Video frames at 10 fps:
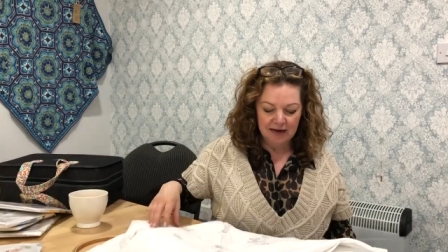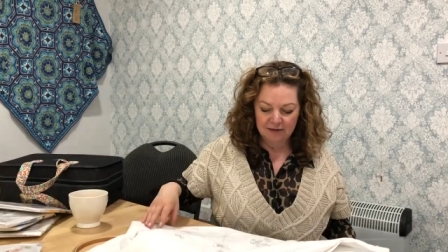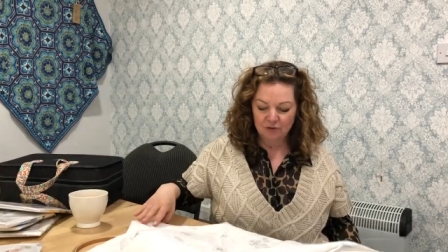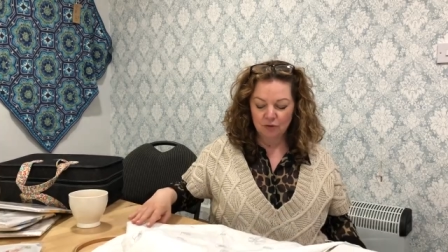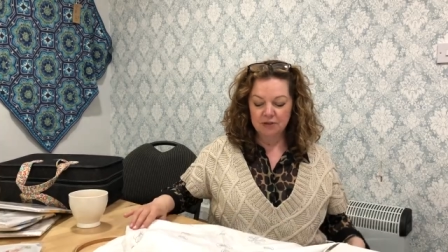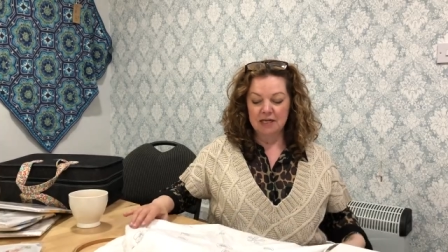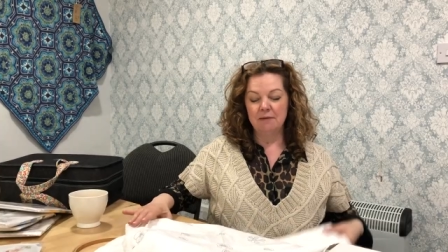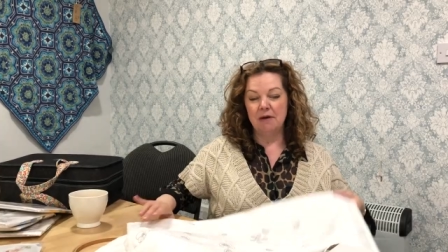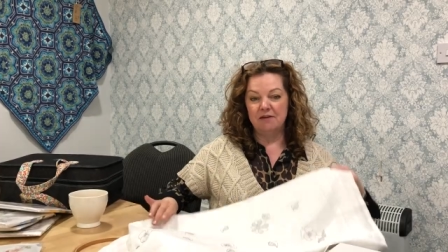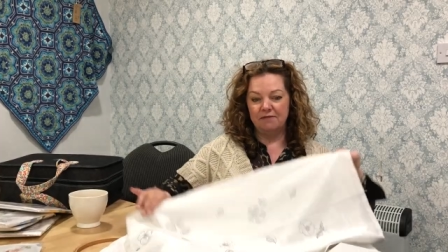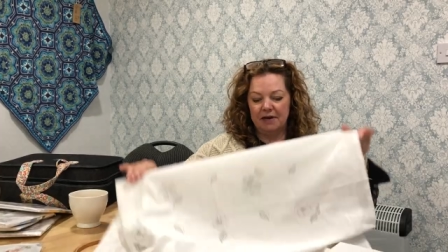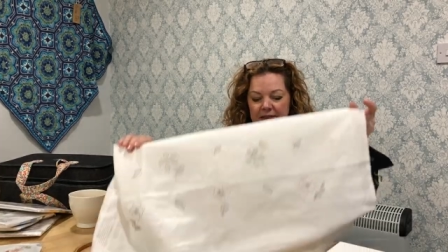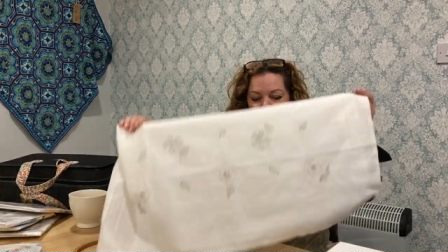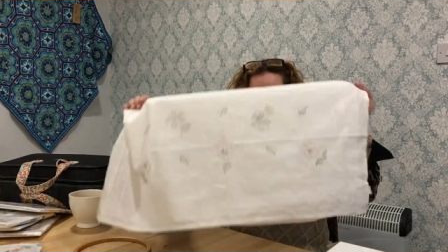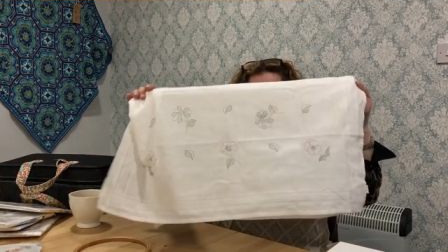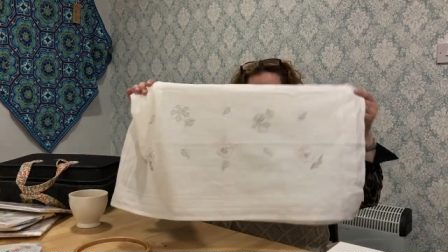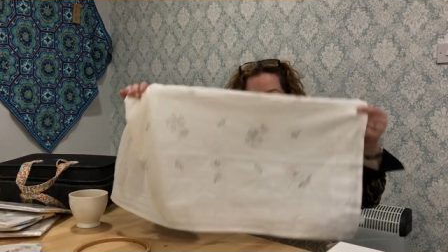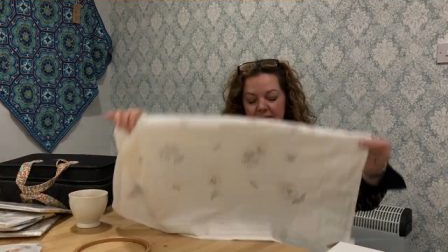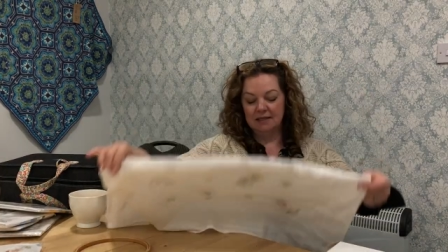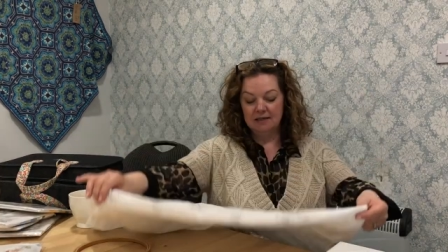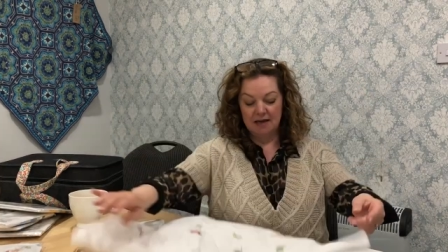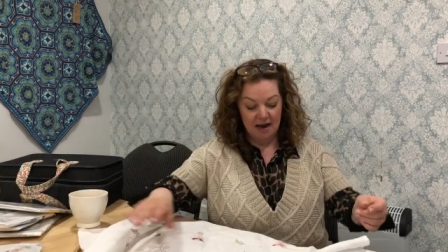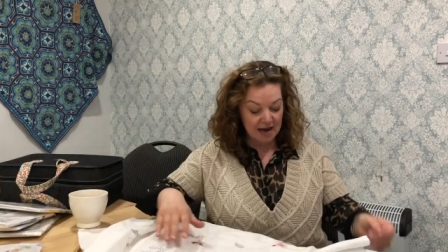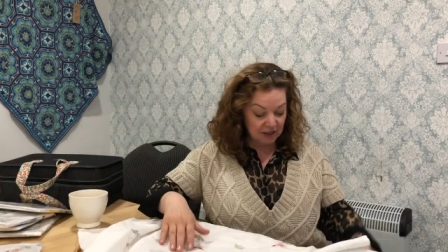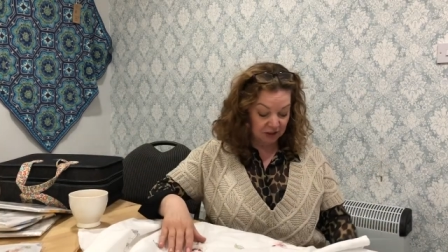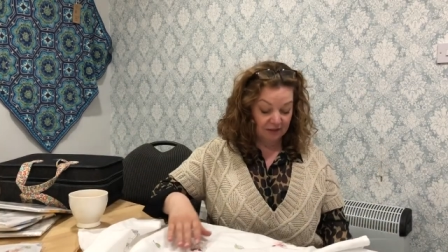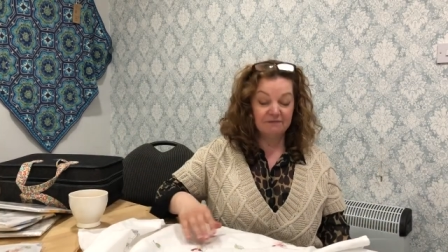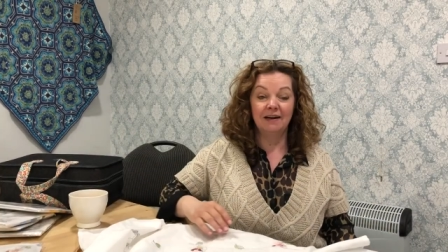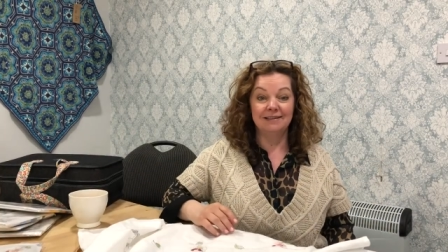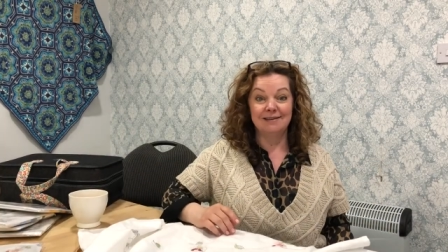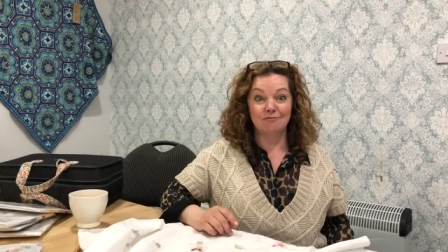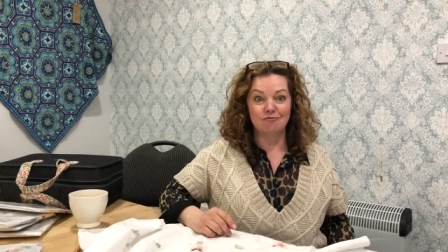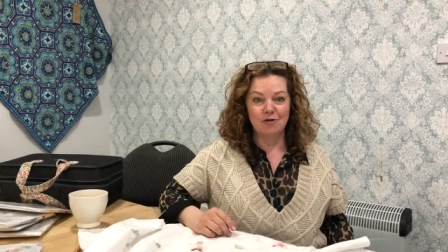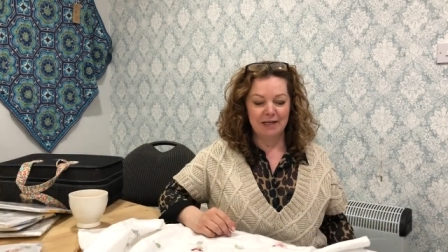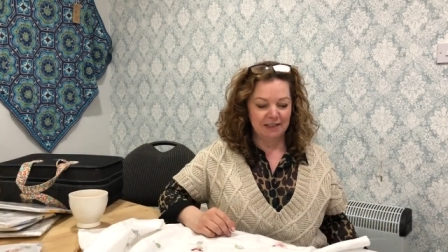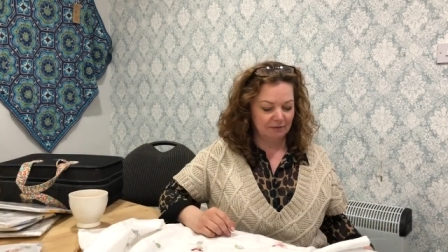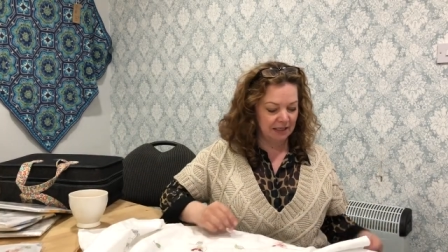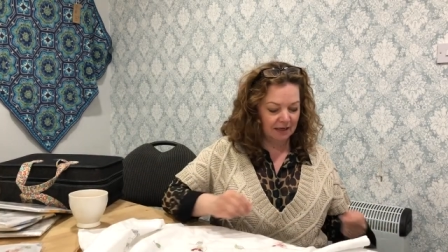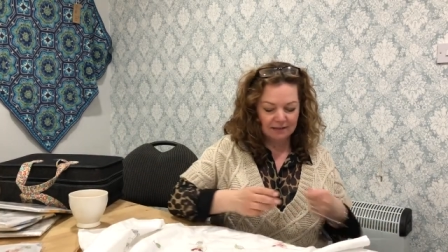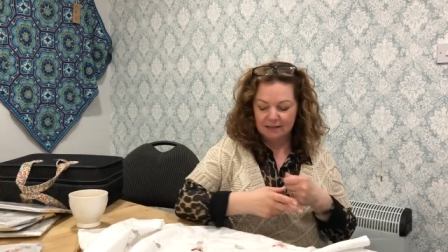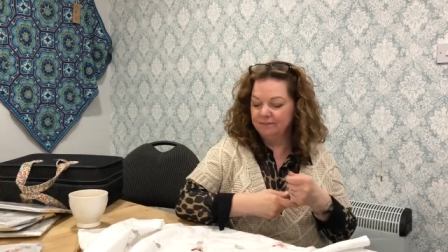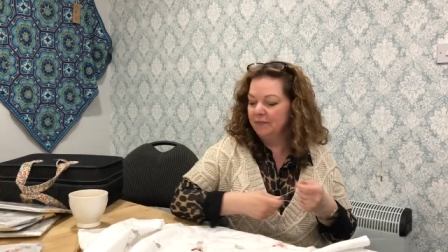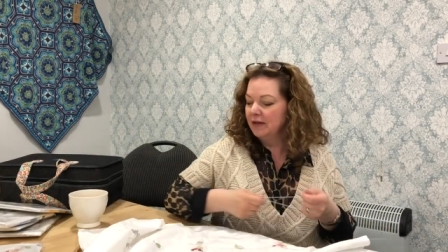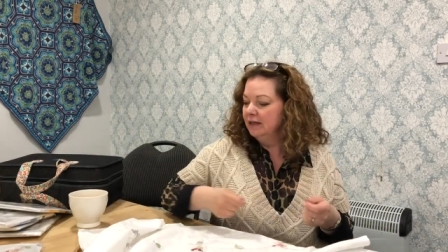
I thought I may find it relaxing. I actually find it really relaxing.